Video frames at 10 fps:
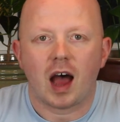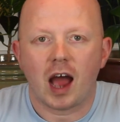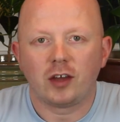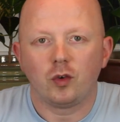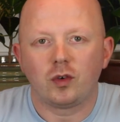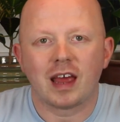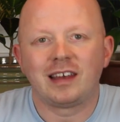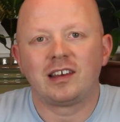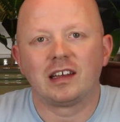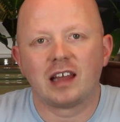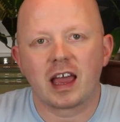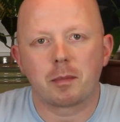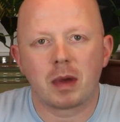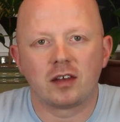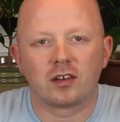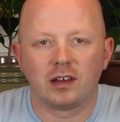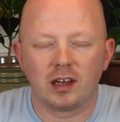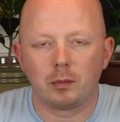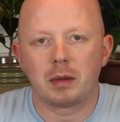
I do tend to like pens a little